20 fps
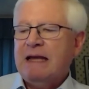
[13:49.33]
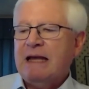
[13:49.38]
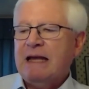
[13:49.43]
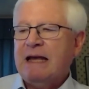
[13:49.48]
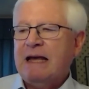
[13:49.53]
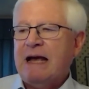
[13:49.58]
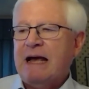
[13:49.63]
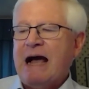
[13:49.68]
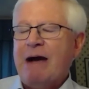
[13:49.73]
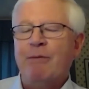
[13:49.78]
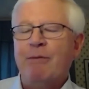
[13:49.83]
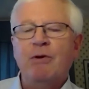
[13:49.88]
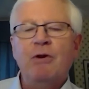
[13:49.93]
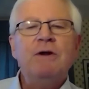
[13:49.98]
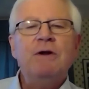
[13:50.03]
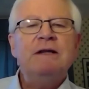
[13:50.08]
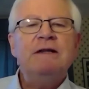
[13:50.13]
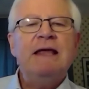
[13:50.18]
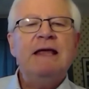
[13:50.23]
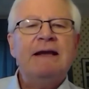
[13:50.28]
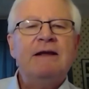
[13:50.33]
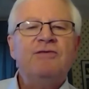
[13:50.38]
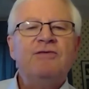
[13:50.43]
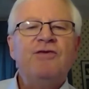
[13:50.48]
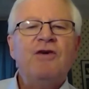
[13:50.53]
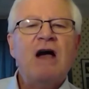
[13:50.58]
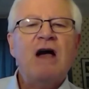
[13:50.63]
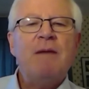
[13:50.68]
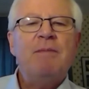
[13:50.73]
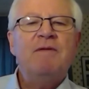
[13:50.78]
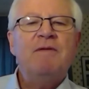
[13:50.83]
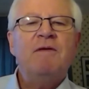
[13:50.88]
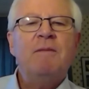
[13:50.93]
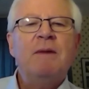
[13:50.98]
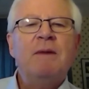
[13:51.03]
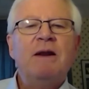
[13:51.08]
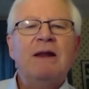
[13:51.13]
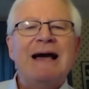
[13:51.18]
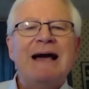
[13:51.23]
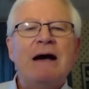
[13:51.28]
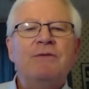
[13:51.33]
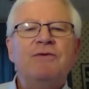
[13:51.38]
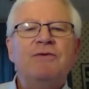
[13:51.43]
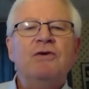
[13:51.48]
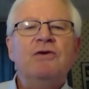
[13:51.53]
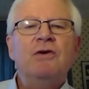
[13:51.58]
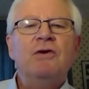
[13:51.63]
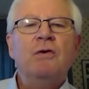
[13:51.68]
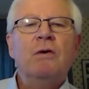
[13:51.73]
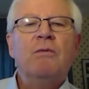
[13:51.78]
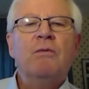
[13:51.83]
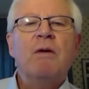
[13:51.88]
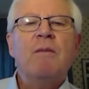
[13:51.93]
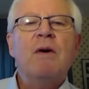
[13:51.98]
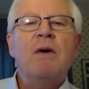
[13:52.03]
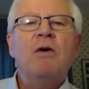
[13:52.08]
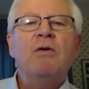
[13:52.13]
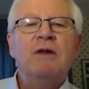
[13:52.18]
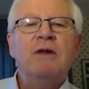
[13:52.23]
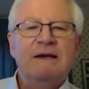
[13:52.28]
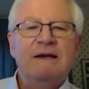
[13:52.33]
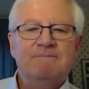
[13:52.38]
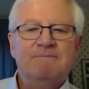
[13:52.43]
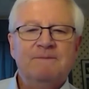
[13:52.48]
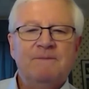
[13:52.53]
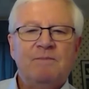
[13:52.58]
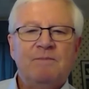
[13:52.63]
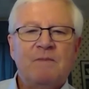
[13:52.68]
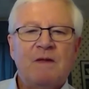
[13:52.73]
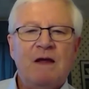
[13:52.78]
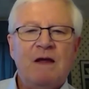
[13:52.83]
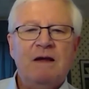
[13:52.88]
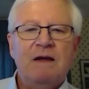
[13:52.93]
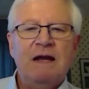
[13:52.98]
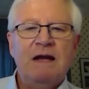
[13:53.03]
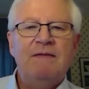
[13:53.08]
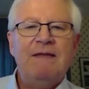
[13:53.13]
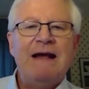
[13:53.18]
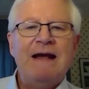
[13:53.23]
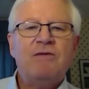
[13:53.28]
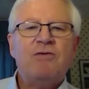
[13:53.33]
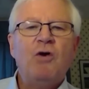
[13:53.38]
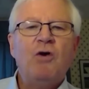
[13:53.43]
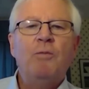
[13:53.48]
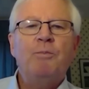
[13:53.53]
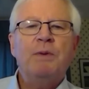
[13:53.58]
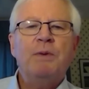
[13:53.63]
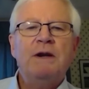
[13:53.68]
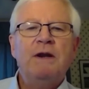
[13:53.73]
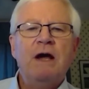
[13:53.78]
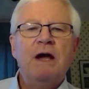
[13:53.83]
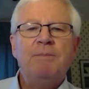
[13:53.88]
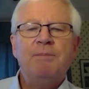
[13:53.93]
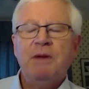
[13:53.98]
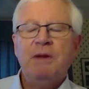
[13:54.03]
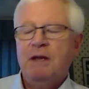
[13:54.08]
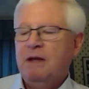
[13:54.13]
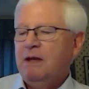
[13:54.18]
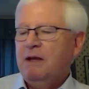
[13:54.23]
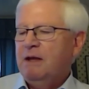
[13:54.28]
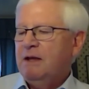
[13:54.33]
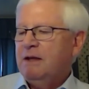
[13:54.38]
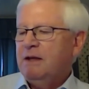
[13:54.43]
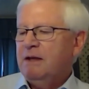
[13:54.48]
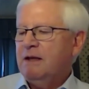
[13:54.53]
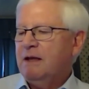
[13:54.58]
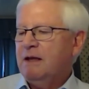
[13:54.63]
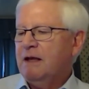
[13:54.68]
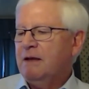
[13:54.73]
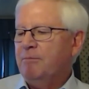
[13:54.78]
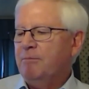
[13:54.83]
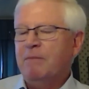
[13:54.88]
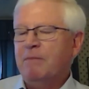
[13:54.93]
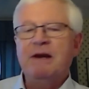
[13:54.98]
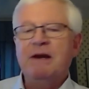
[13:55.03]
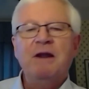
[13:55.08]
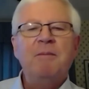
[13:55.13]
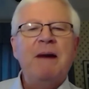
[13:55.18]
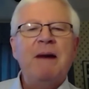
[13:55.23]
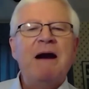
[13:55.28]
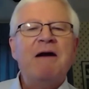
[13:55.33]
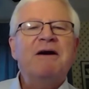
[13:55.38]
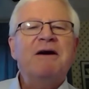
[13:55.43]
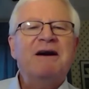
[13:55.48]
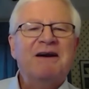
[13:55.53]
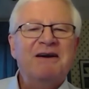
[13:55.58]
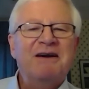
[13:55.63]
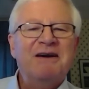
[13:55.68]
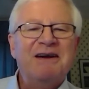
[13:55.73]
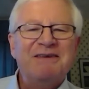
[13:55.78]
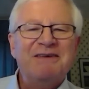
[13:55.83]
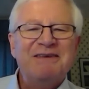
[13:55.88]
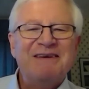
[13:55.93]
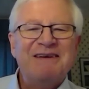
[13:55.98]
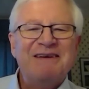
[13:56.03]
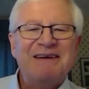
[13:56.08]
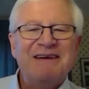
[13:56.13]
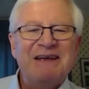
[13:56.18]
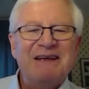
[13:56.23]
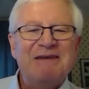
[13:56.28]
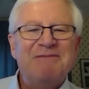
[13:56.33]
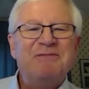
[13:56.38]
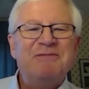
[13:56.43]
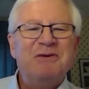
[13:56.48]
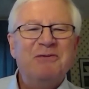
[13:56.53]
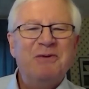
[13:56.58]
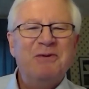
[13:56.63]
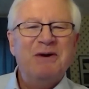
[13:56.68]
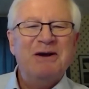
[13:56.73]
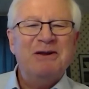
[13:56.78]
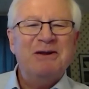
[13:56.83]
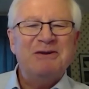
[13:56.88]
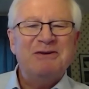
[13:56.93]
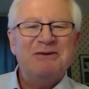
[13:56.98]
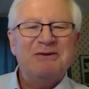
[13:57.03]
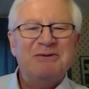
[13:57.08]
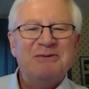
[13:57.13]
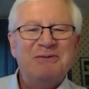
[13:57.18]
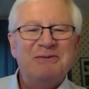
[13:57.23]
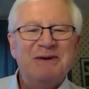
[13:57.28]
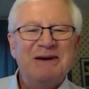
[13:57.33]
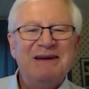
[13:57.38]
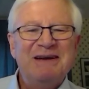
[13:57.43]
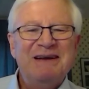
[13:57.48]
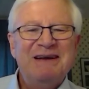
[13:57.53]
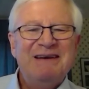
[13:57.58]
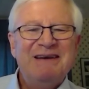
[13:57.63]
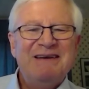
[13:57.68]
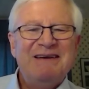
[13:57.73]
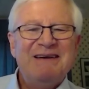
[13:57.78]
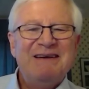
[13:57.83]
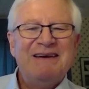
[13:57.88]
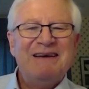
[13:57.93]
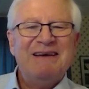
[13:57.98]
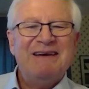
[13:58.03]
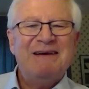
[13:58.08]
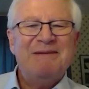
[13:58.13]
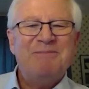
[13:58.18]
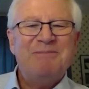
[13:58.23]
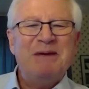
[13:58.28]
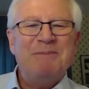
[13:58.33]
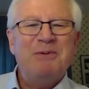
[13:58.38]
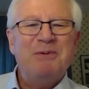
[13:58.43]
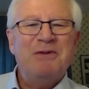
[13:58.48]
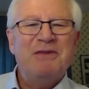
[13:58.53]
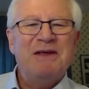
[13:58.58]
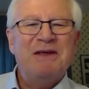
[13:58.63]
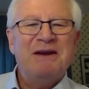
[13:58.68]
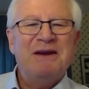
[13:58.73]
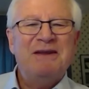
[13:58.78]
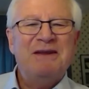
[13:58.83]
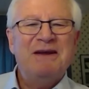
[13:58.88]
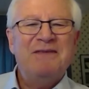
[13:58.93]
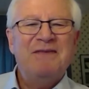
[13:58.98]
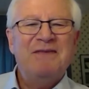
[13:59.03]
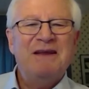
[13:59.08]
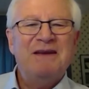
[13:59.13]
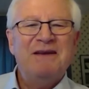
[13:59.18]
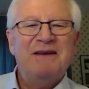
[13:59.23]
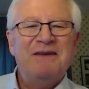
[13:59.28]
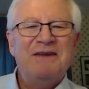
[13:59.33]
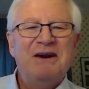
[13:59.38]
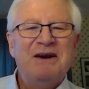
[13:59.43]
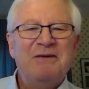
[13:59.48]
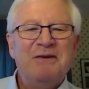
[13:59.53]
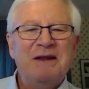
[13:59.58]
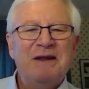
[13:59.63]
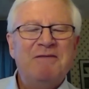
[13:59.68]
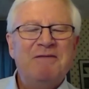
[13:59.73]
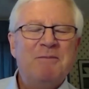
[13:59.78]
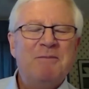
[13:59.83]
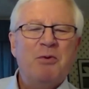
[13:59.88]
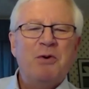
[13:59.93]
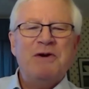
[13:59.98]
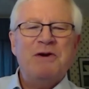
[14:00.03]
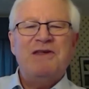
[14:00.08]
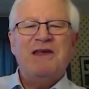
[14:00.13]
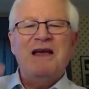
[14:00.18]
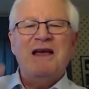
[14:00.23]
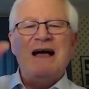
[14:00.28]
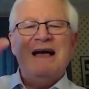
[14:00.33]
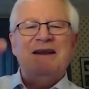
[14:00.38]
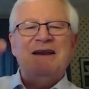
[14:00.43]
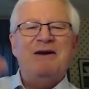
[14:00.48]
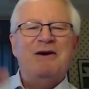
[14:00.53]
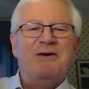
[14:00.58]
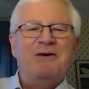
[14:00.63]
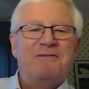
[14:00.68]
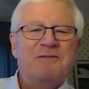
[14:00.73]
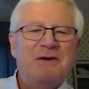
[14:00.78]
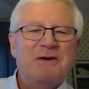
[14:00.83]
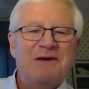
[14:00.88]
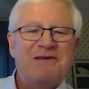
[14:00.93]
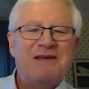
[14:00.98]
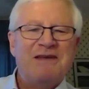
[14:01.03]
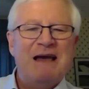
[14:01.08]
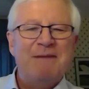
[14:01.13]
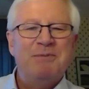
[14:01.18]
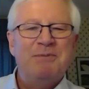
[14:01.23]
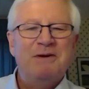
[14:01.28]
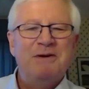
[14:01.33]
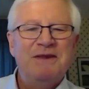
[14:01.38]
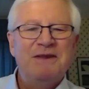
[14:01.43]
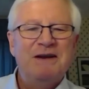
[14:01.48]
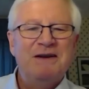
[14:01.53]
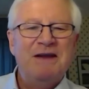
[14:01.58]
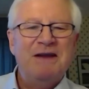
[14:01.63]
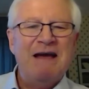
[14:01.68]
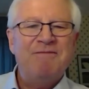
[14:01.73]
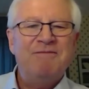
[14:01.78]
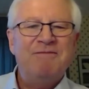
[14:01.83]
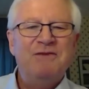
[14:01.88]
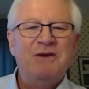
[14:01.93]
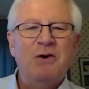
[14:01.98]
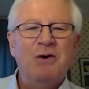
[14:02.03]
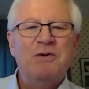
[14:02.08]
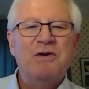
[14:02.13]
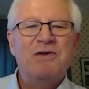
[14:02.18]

uh, I will only take a job if I'm allowed to do it remotely. Uh, and that's opened up uh, middle America, uh, if you will, to uh, people that, that, you know, live in Boise, Idaho, for example, that have no